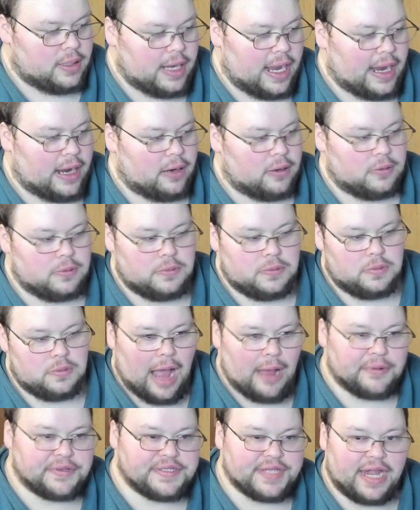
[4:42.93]
Now,
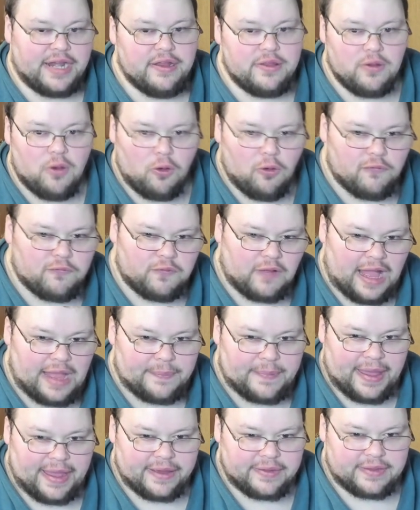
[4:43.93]
outside of the whole
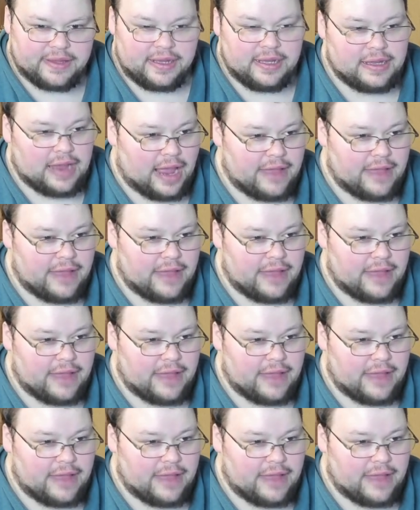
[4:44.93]
Flatpak thing,